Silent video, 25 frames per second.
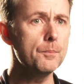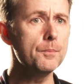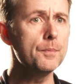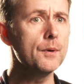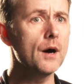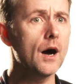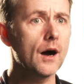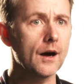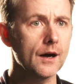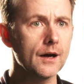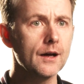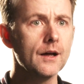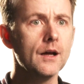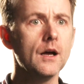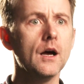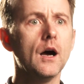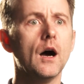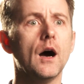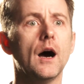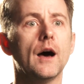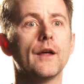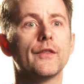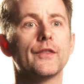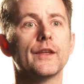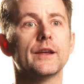But
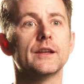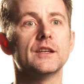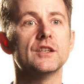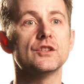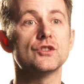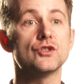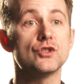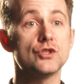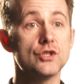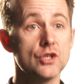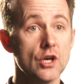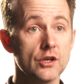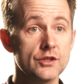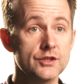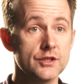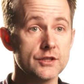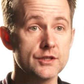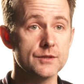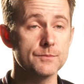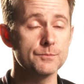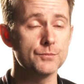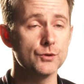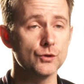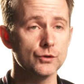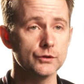I think it's just as
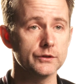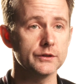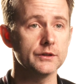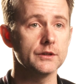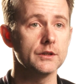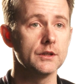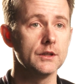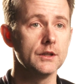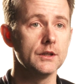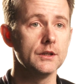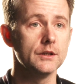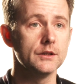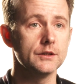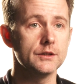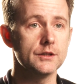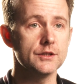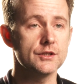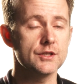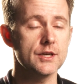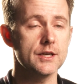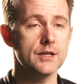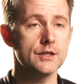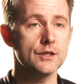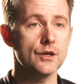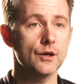important to
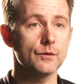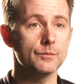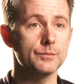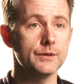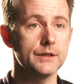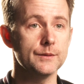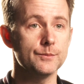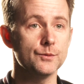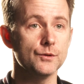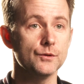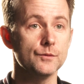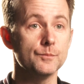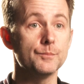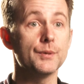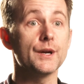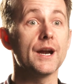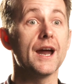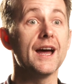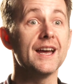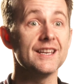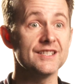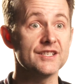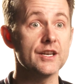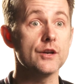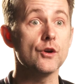say to young people, but it
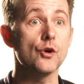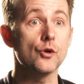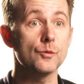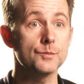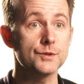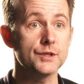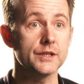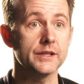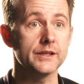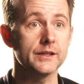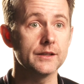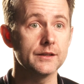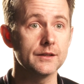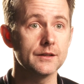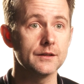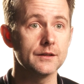is an option.